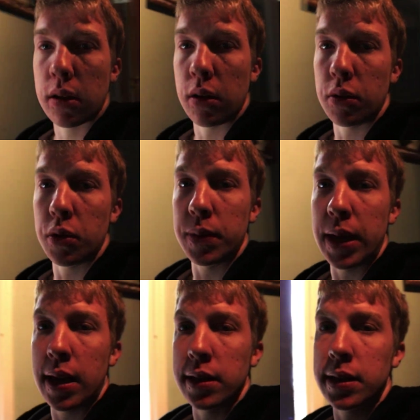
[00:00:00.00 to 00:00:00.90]
Then I'll do
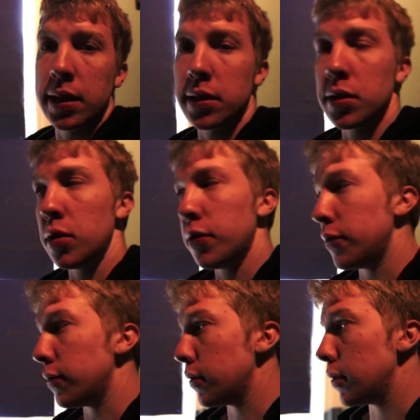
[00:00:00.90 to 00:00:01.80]
behind the scenes stuff.